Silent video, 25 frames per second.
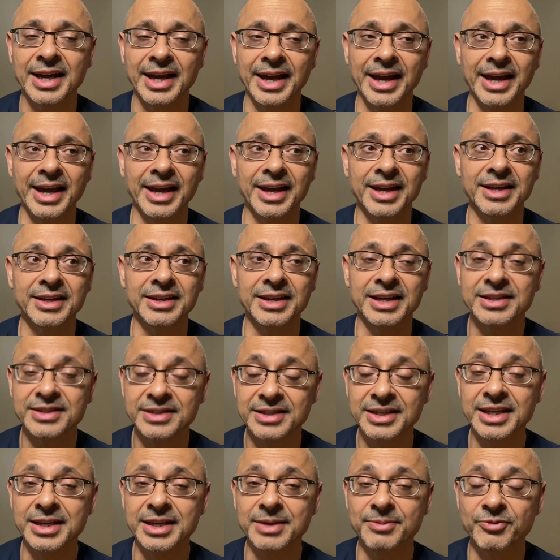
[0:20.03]
and it
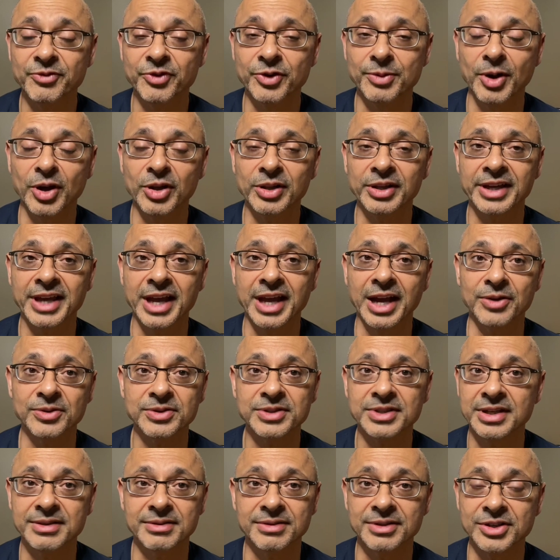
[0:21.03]
seemed, from all
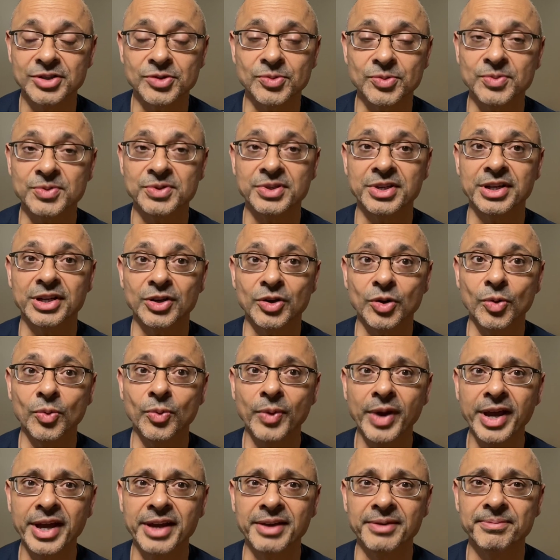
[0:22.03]
accounts, that this was going to go
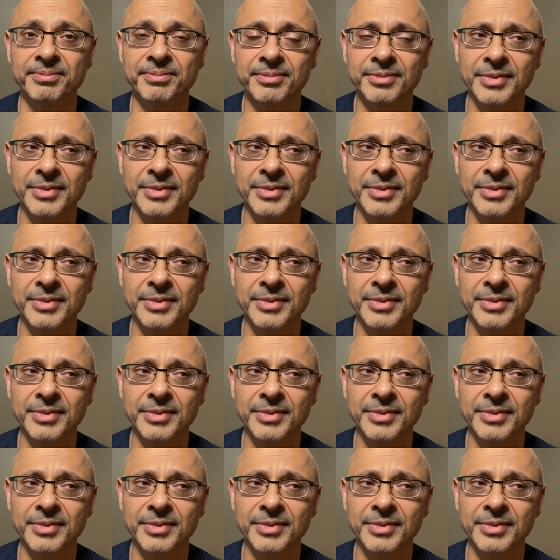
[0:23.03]
away.